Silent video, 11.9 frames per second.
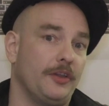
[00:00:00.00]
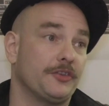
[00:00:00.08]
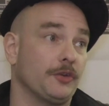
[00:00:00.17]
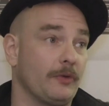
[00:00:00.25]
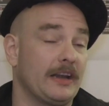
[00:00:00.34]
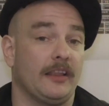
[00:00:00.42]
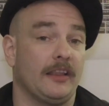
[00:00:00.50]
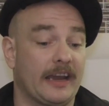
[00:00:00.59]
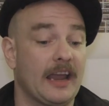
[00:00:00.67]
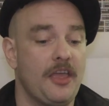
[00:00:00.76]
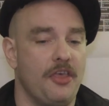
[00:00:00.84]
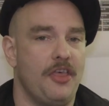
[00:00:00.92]
already like
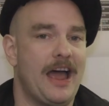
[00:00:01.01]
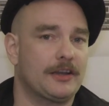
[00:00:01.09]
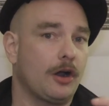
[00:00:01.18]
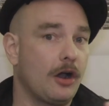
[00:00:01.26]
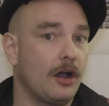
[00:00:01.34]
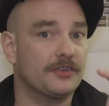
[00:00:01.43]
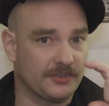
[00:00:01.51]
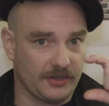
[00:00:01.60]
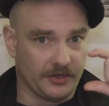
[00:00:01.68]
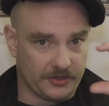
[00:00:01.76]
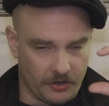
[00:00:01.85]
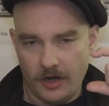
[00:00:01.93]
that costs a
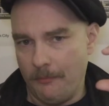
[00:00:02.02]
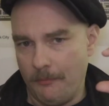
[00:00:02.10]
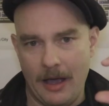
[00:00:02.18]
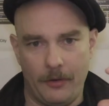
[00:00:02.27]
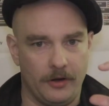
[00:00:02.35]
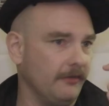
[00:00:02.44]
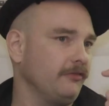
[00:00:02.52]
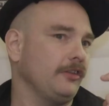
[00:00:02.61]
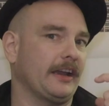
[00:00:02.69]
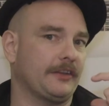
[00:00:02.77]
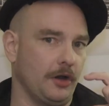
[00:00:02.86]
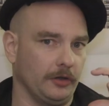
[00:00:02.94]
certain amount of
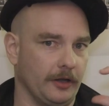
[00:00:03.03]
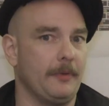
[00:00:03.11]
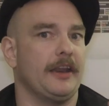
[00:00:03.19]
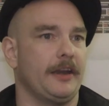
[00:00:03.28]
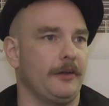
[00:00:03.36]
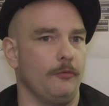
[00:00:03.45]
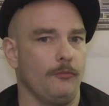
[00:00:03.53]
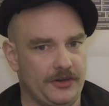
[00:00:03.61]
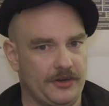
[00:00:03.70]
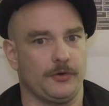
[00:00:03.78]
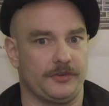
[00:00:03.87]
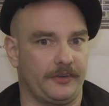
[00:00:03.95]
like their limited
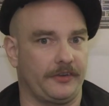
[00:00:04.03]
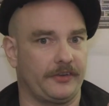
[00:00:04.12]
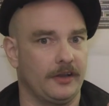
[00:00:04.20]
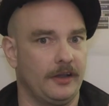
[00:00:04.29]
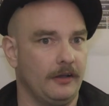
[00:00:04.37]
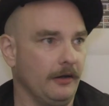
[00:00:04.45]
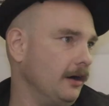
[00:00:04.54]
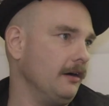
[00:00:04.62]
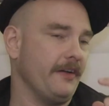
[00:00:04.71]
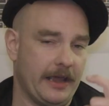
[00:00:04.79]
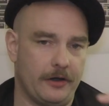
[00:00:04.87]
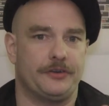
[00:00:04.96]
resources of
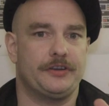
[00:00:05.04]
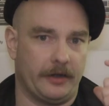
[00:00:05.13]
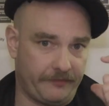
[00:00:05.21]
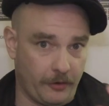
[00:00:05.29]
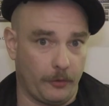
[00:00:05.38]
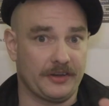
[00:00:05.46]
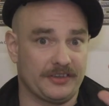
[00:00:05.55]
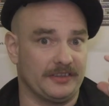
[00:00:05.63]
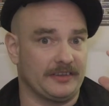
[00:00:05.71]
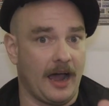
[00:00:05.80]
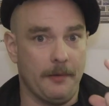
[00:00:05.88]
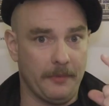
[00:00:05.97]
energy and focus and
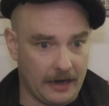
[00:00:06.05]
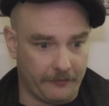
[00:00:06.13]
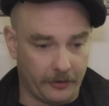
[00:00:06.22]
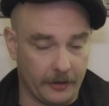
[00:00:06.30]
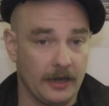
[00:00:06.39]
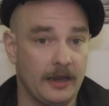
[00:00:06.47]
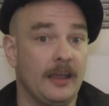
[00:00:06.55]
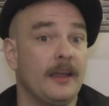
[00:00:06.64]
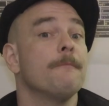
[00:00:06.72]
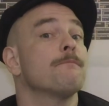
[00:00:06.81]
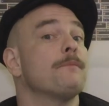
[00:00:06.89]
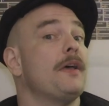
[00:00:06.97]
time and effort.
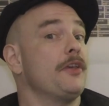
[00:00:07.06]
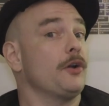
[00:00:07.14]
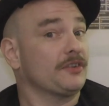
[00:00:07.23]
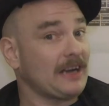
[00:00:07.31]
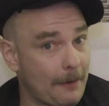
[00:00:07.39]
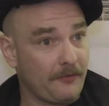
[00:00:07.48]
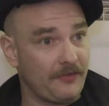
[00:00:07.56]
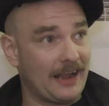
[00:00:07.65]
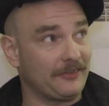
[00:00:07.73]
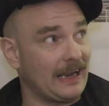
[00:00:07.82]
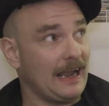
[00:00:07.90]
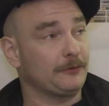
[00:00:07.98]
And then on top of that,
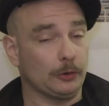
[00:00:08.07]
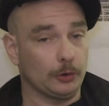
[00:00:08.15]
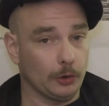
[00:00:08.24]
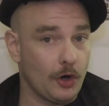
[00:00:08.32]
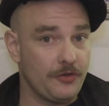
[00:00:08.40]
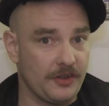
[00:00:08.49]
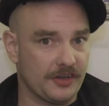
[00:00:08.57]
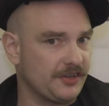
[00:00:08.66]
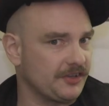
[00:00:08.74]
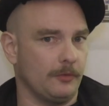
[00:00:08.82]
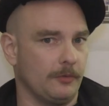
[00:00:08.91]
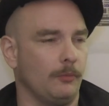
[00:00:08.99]
they have to learn the
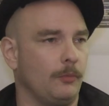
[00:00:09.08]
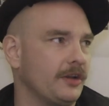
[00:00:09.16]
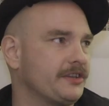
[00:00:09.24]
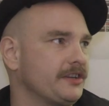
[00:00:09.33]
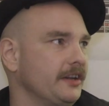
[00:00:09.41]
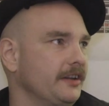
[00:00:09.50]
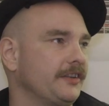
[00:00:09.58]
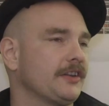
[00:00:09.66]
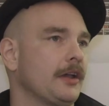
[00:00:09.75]
system, which is